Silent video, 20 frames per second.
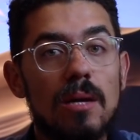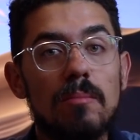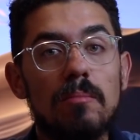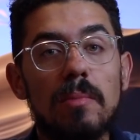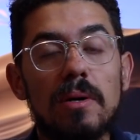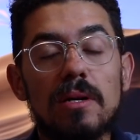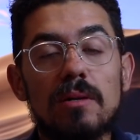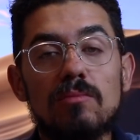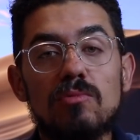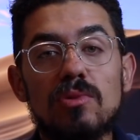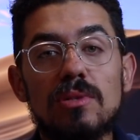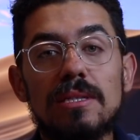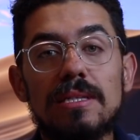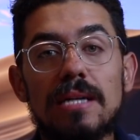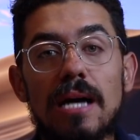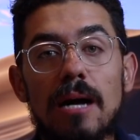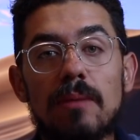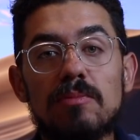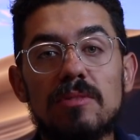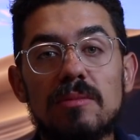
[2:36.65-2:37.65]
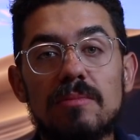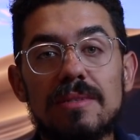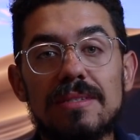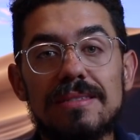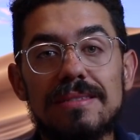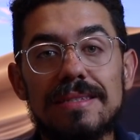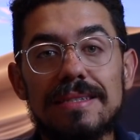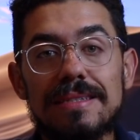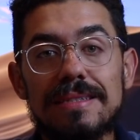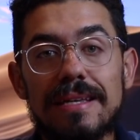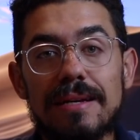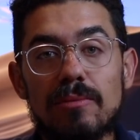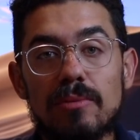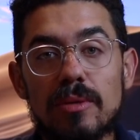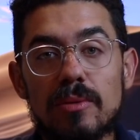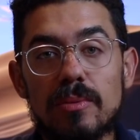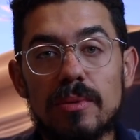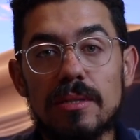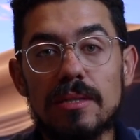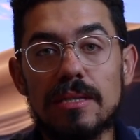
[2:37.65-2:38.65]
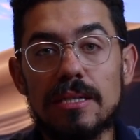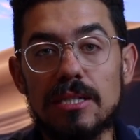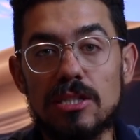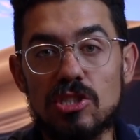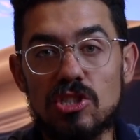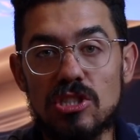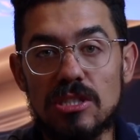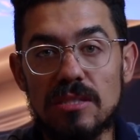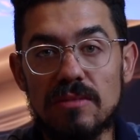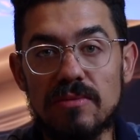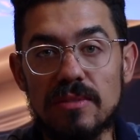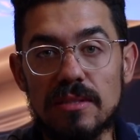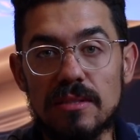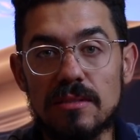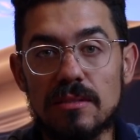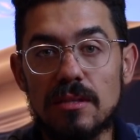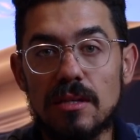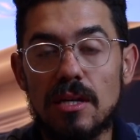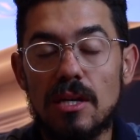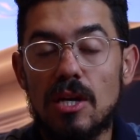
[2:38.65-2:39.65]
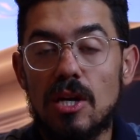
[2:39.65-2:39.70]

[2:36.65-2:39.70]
but I'm really optimistic that we will achieve it.